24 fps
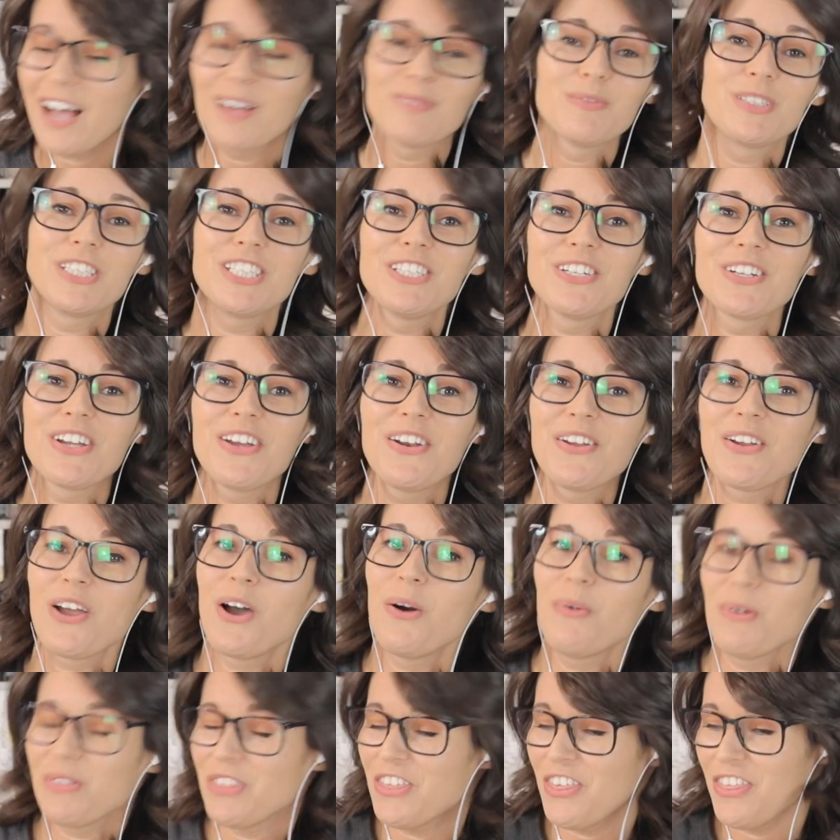I'm still gonna
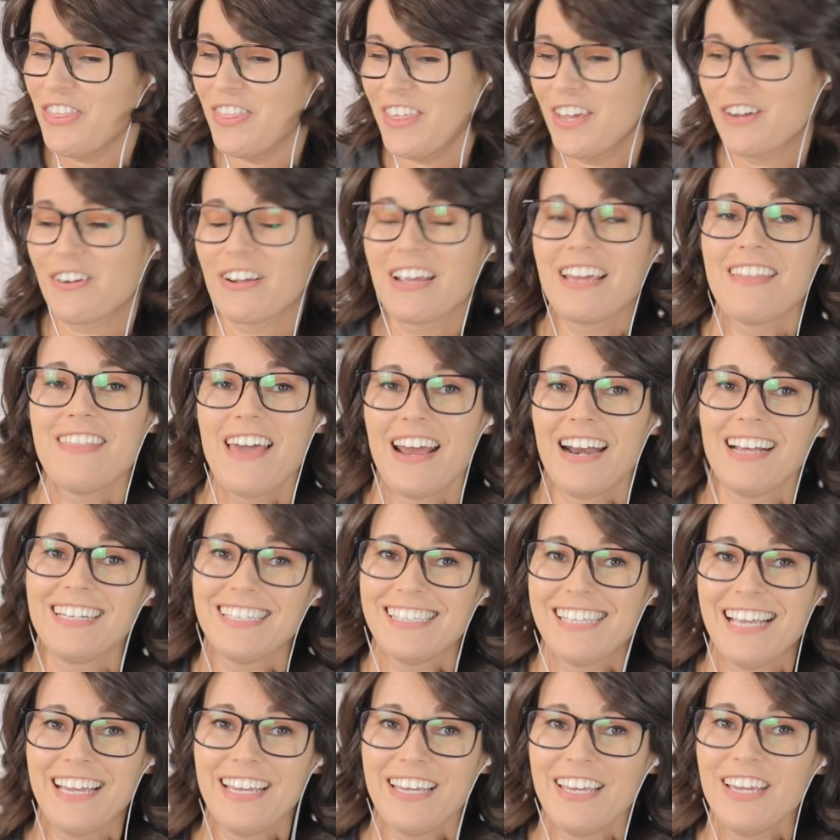go with the theory that I
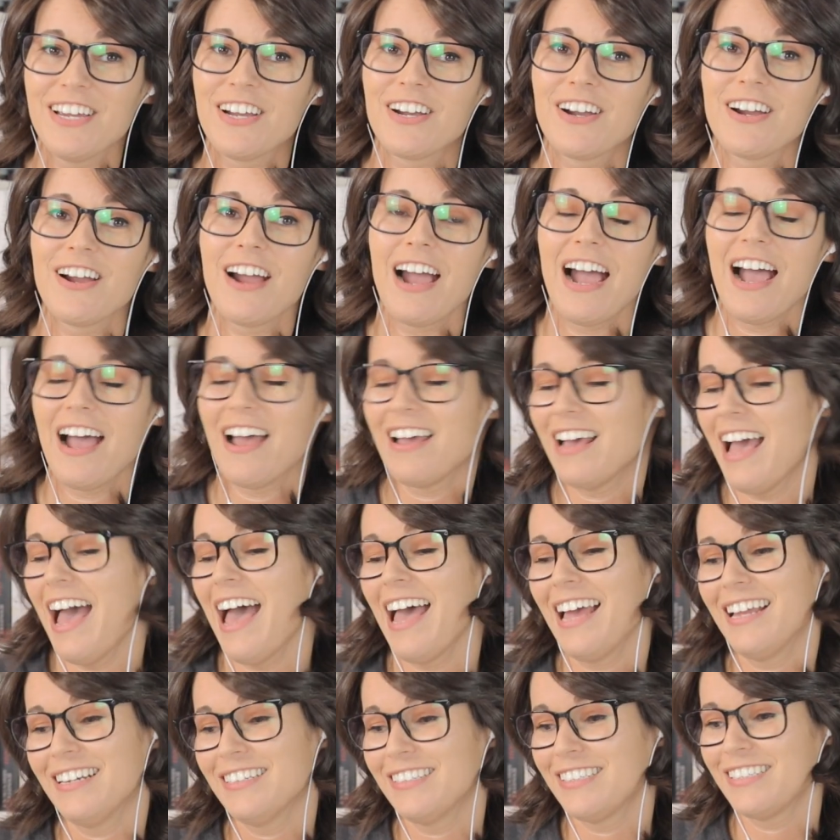say here,
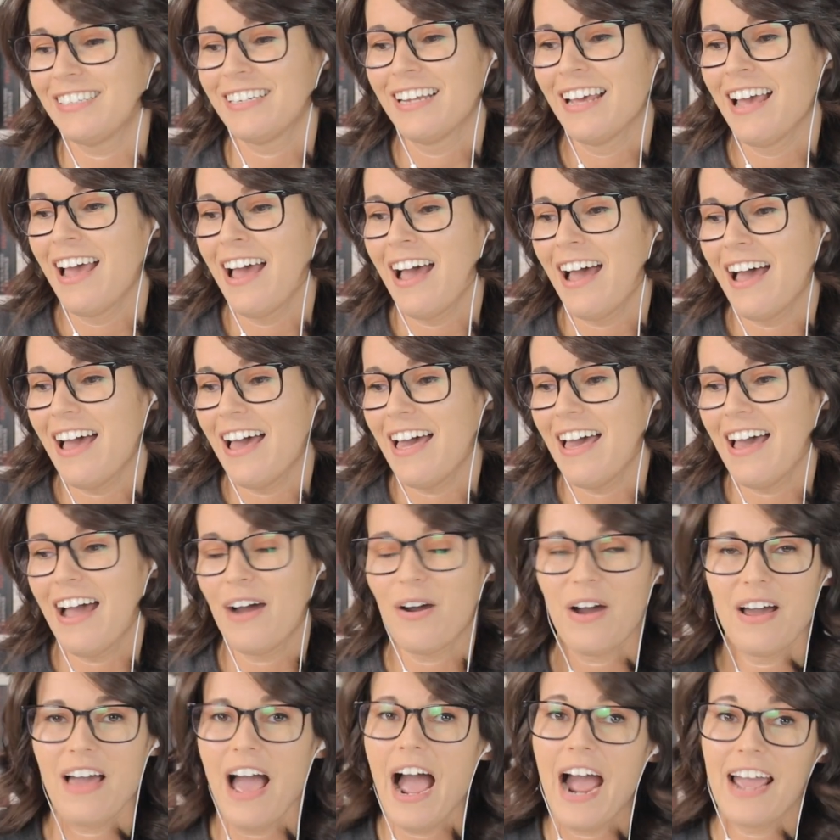and
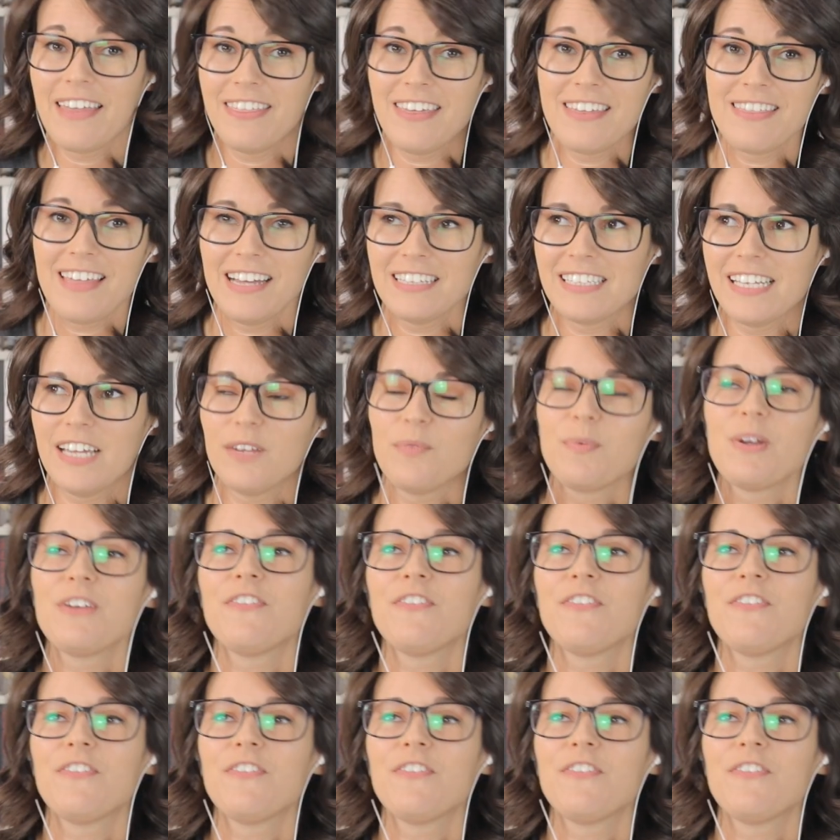I think that's it.